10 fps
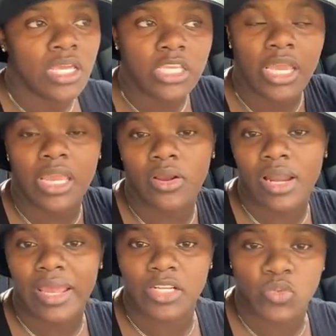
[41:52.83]
your
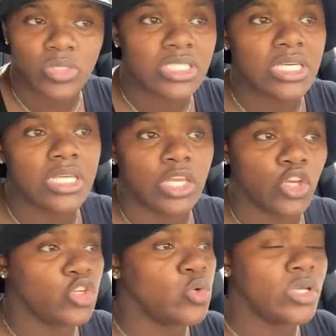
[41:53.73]
hairline is receding,
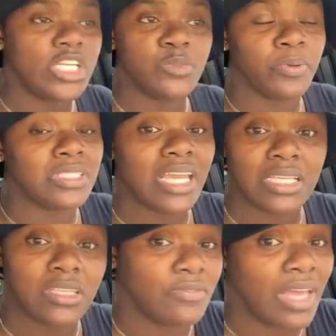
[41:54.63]
you're doing these
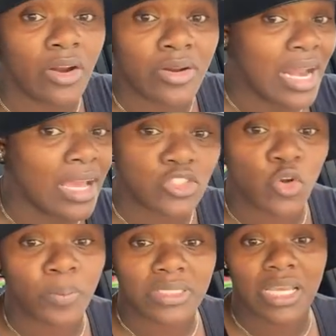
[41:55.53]
protective that are not
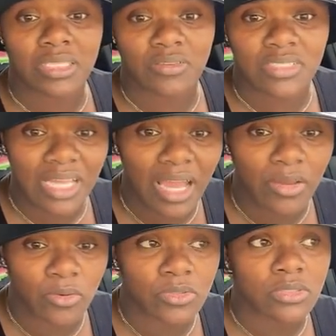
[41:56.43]
so protective
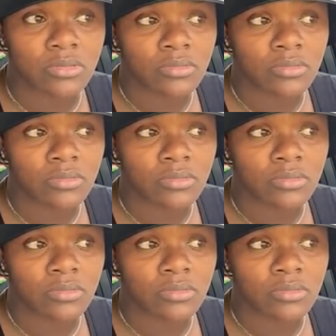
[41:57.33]
styles,